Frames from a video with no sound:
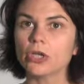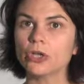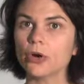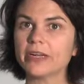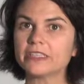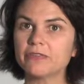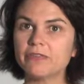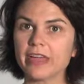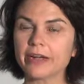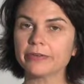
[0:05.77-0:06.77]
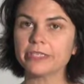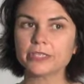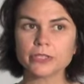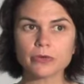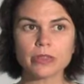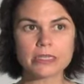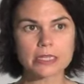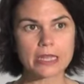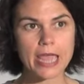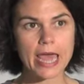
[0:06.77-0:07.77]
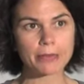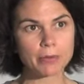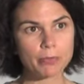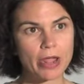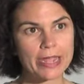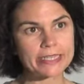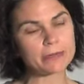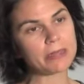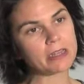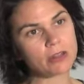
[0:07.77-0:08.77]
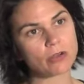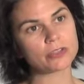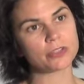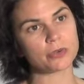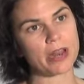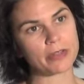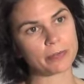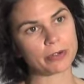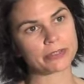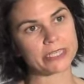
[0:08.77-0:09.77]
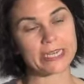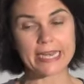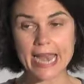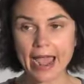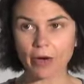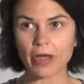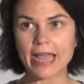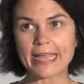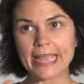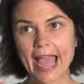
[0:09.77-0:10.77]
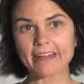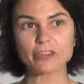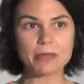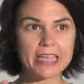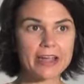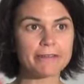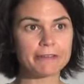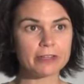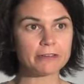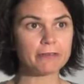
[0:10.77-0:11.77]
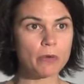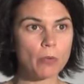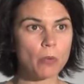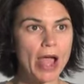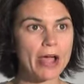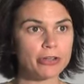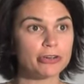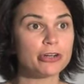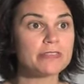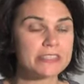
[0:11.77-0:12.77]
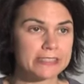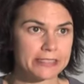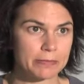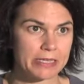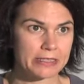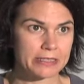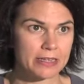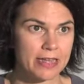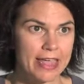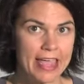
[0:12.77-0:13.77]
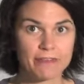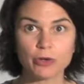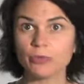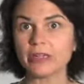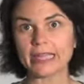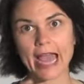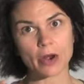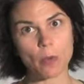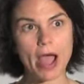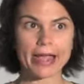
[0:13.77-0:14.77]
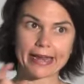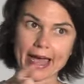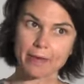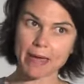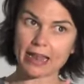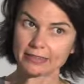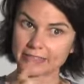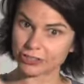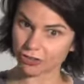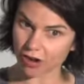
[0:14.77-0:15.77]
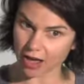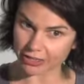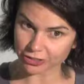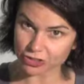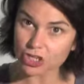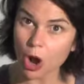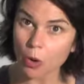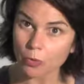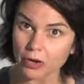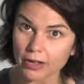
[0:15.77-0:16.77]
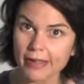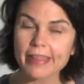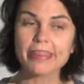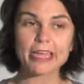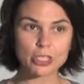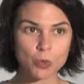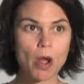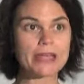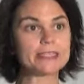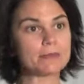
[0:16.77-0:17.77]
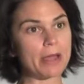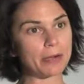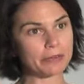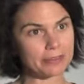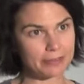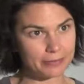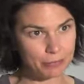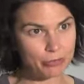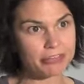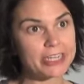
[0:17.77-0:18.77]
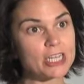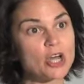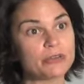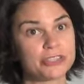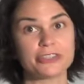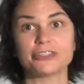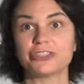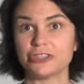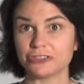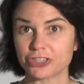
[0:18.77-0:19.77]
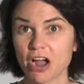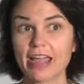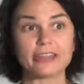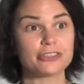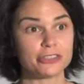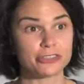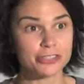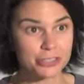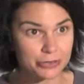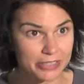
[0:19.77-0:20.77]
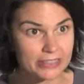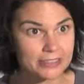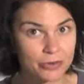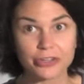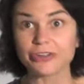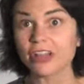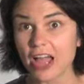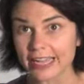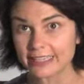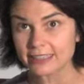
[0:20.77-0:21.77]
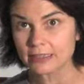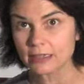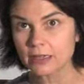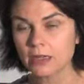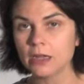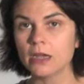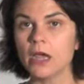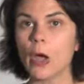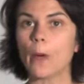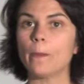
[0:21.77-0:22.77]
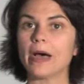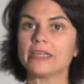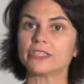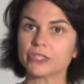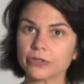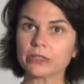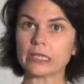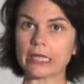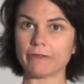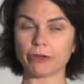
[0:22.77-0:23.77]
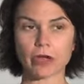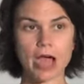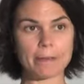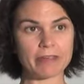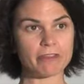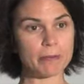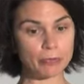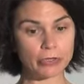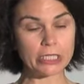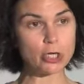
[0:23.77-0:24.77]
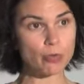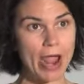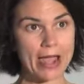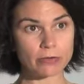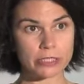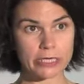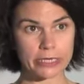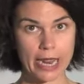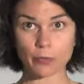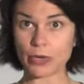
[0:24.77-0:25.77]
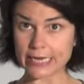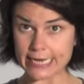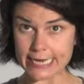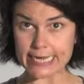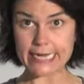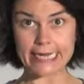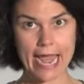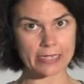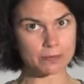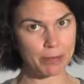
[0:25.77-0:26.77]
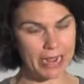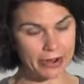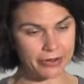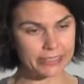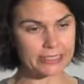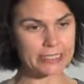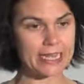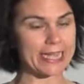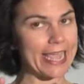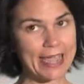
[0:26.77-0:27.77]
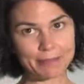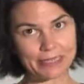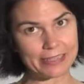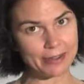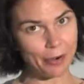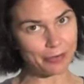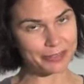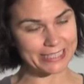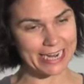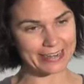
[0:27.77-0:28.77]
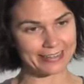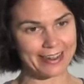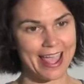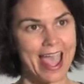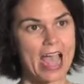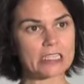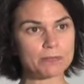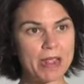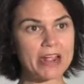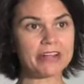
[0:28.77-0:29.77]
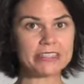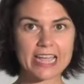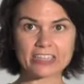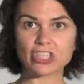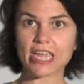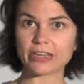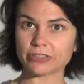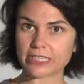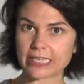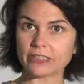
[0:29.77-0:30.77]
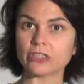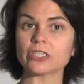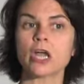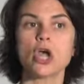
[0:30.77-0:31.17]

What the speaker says: You know, it's very soothing to the animal brain to be close to another person. Now, you have to be careful of how your nervous system is. If you're really out of whack and out of balance and you're not in your zone, think twice about moving closer to your child or your student or your client. But certainly if you're coming from a really grounded, and we need as parents, can't be overstated, as parents, educators, healers,